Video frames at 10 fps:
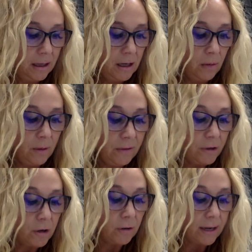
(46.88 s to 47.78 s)
One of the
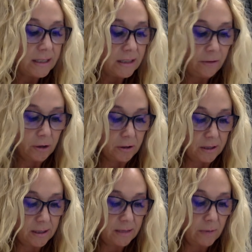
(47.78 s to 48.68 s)
great
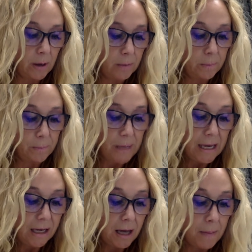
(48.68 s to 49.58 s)
difficulties about
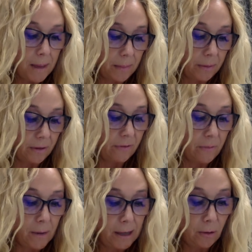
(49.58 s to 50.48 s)
being a member of the
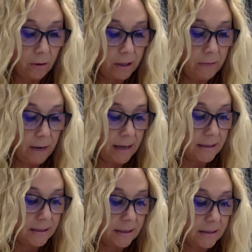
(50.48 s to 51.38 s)
minority
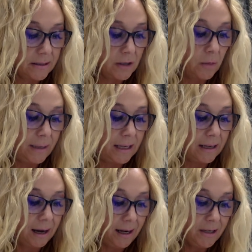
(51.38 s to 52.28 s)
race is so many
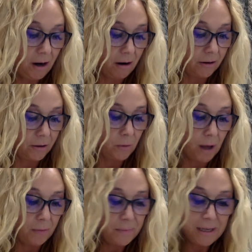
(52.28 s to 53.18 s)
kind-hearted,
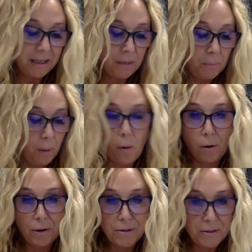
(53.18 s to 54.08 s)
well-meaning
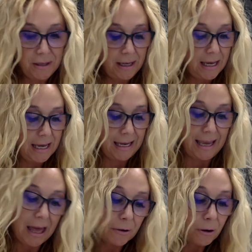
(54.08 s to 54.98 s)
bores
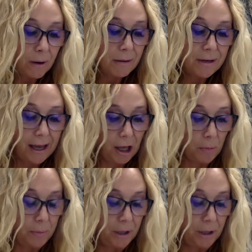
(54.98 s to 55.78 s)
gather around to help.